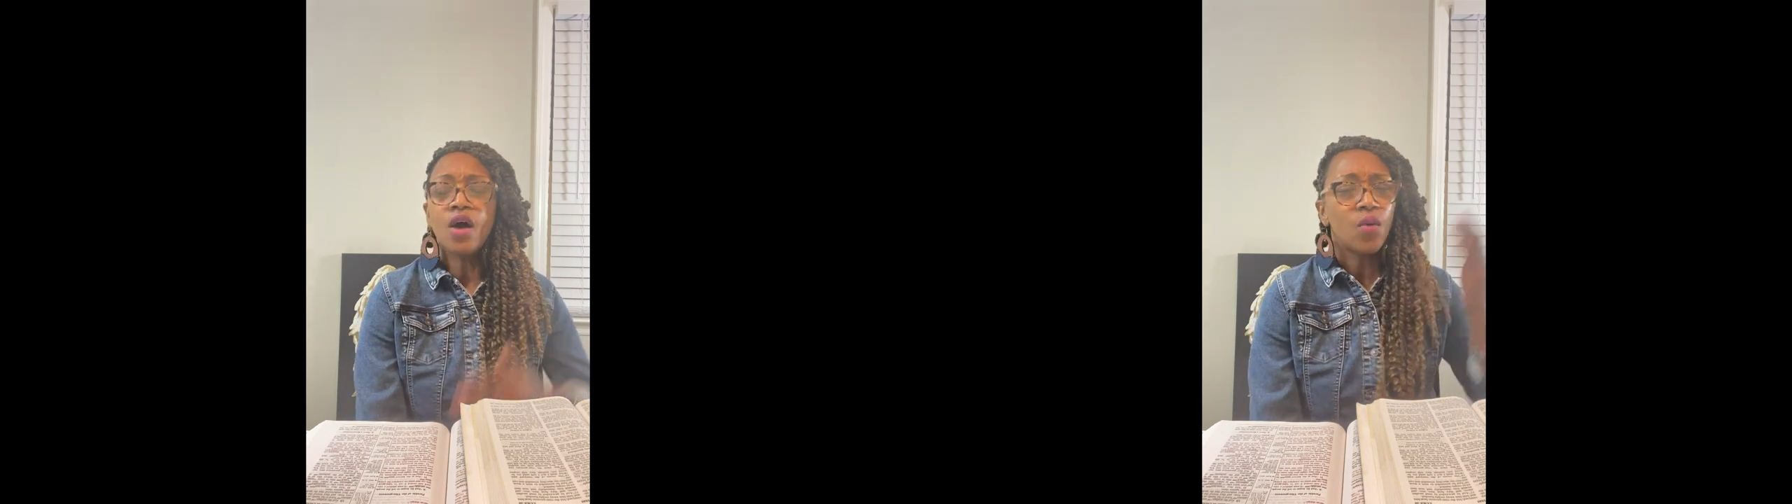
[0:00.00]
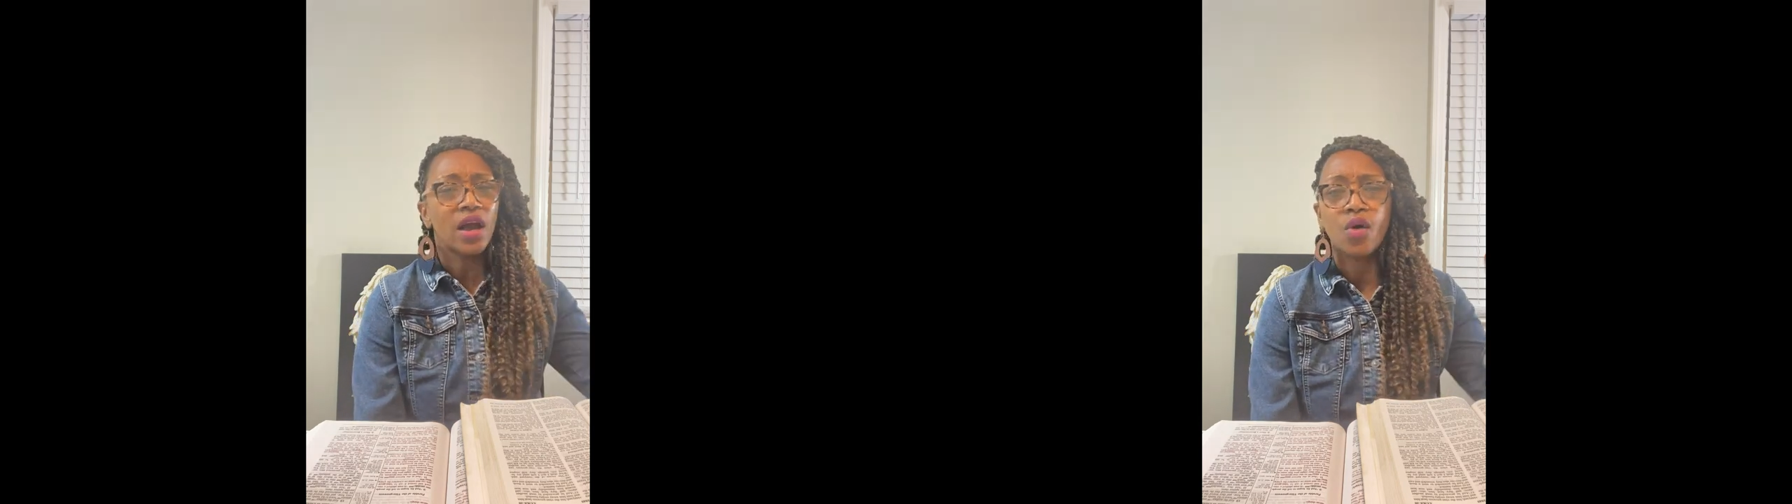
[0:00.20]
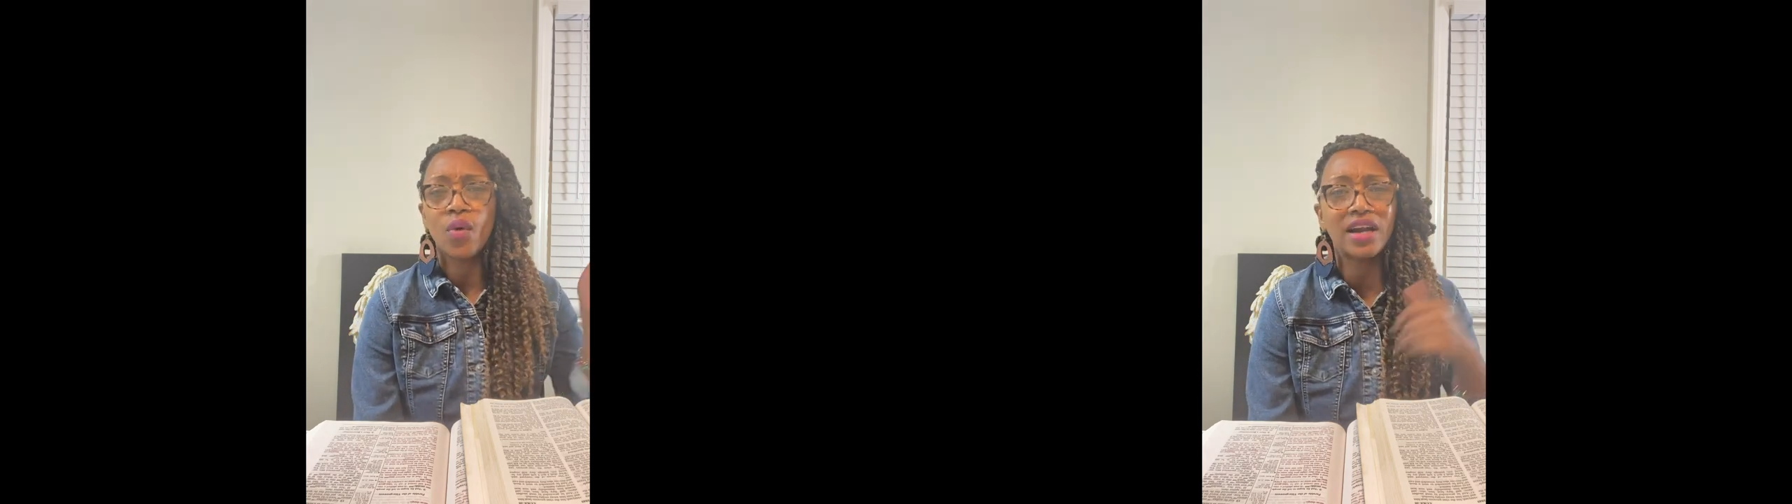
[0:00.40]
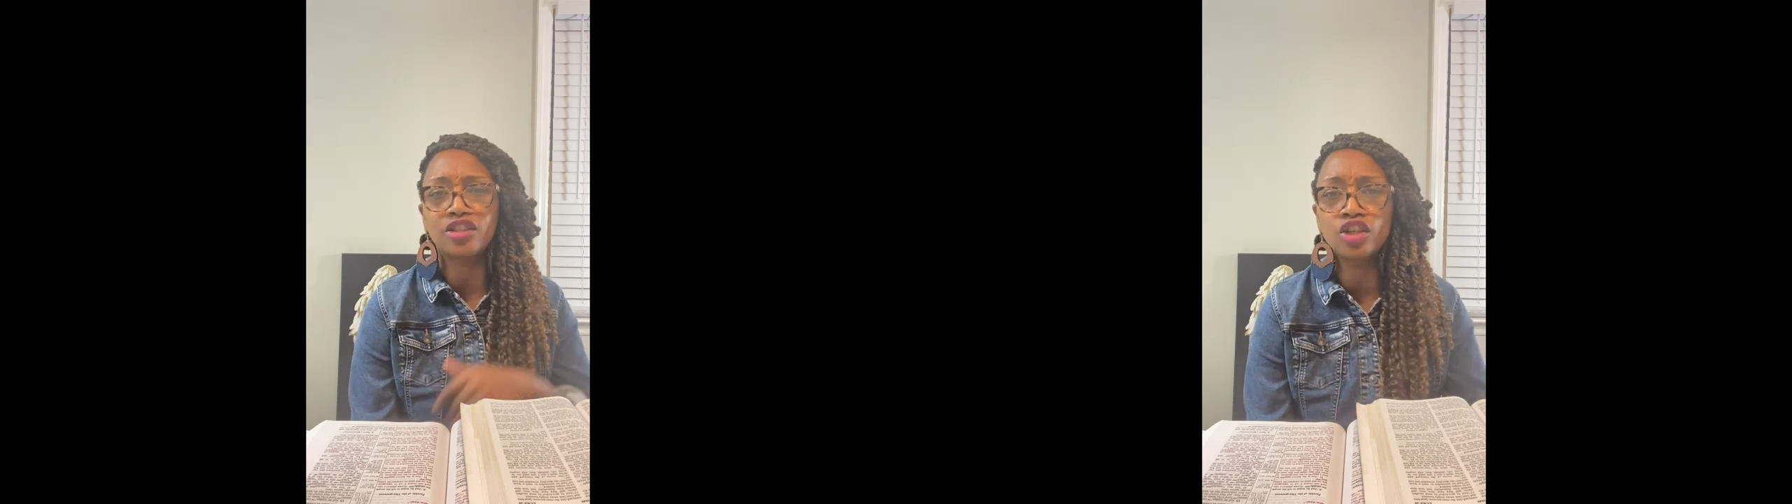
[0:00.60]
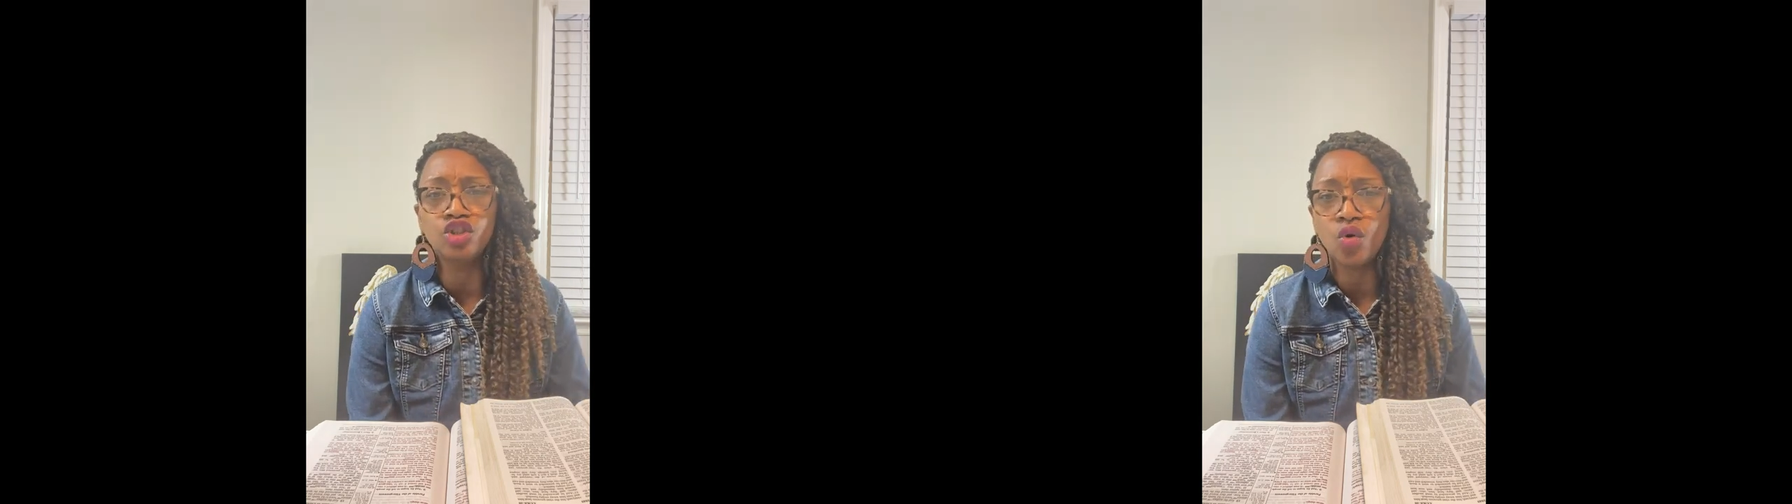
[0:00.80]
We are ready
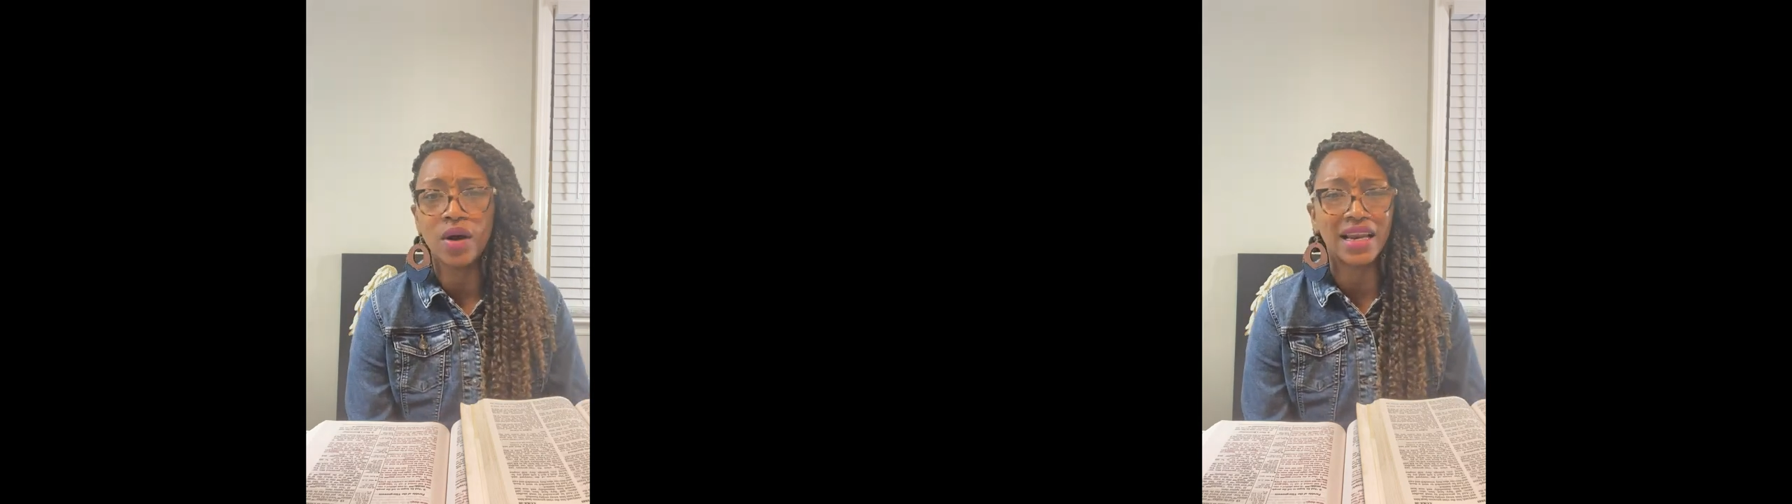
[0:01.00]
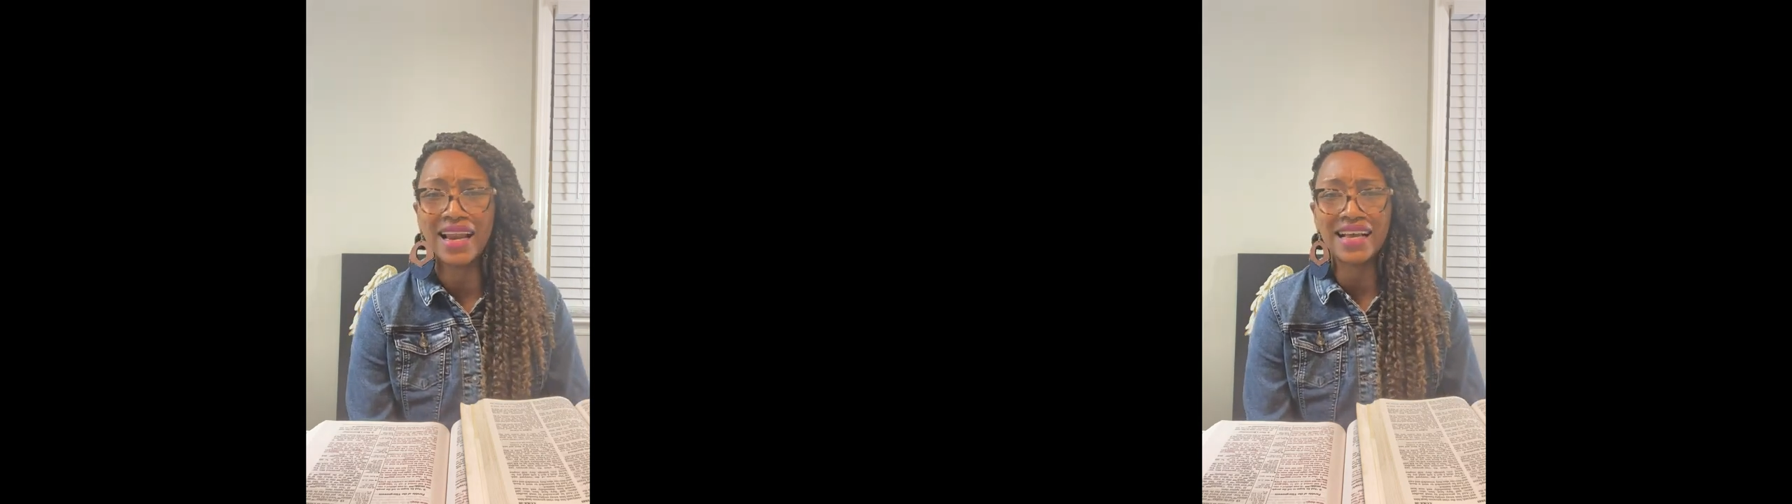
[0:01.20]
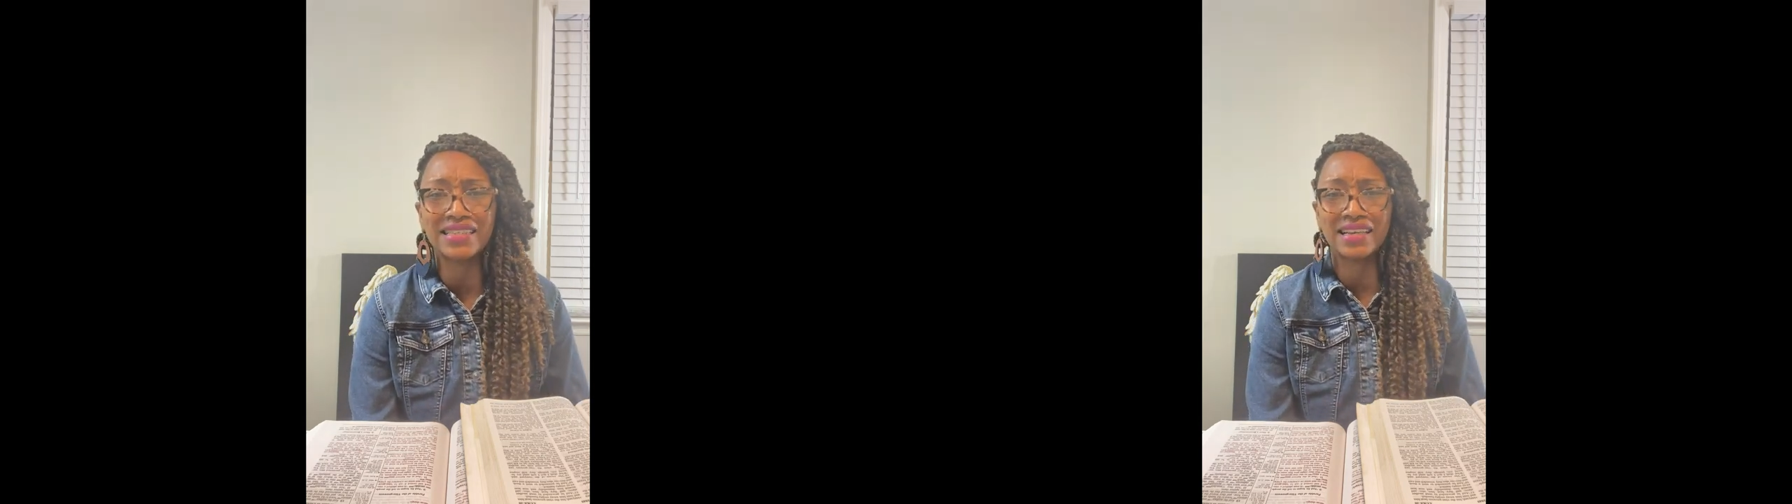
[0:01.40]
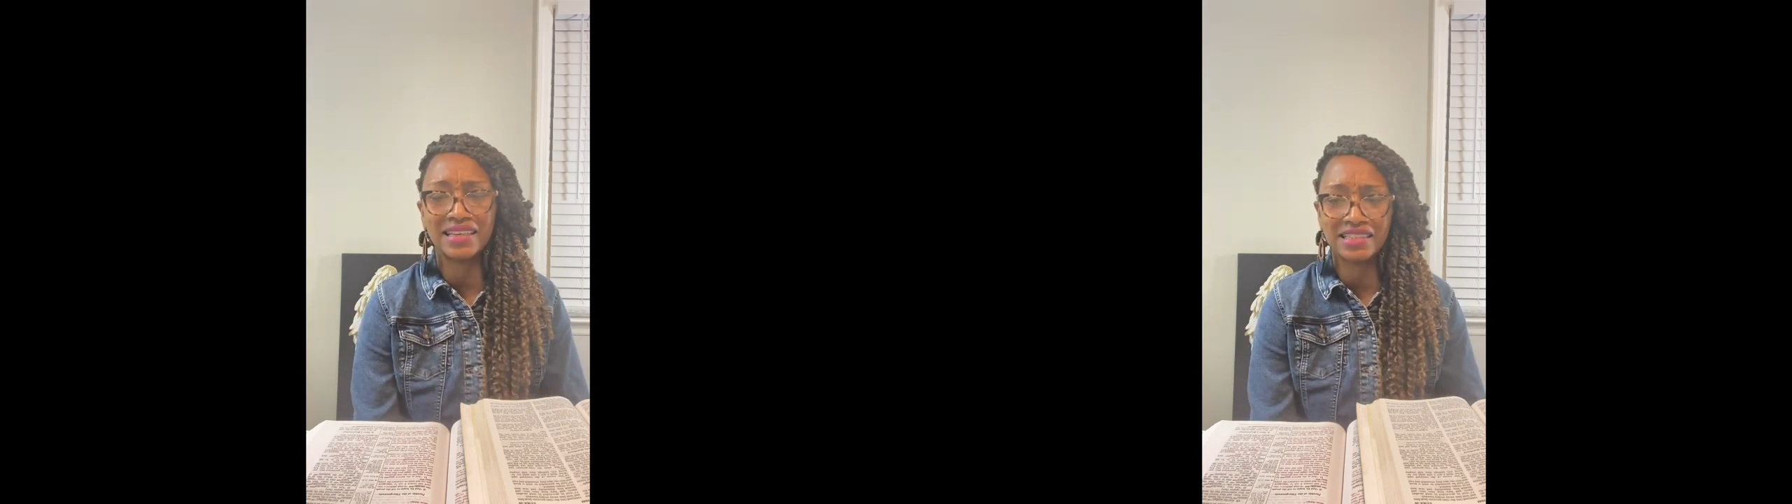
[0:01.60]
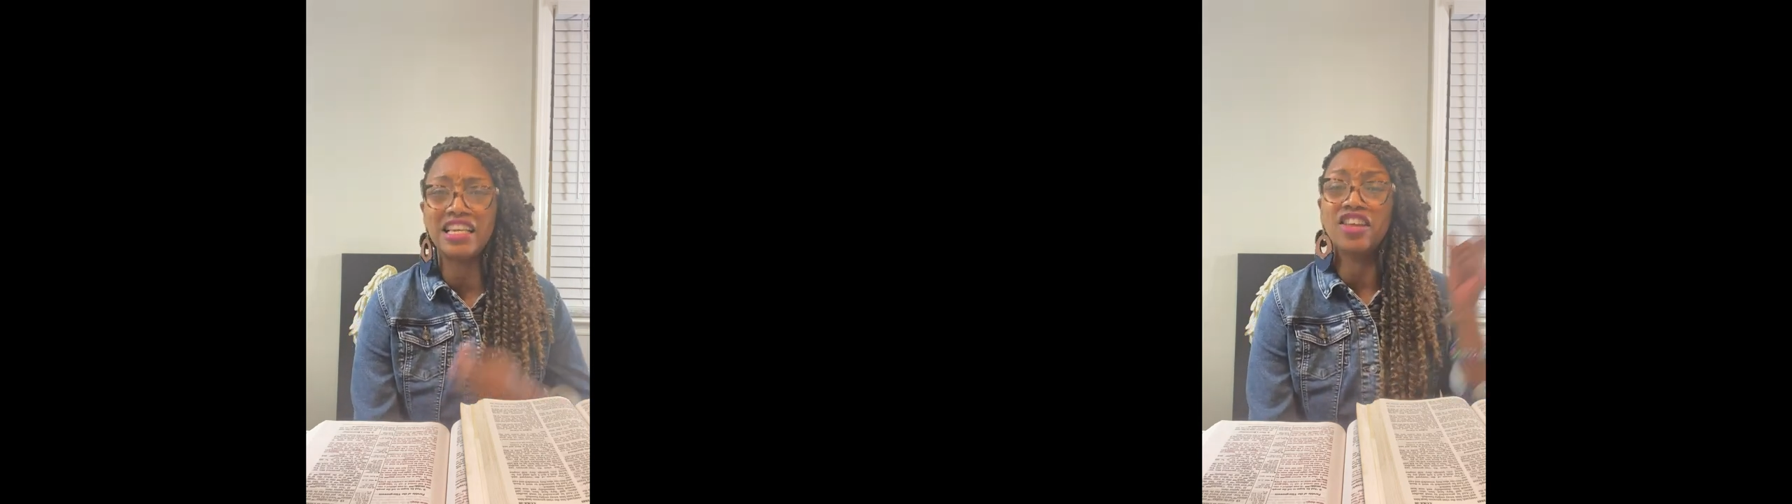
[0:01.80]
to do it in excellency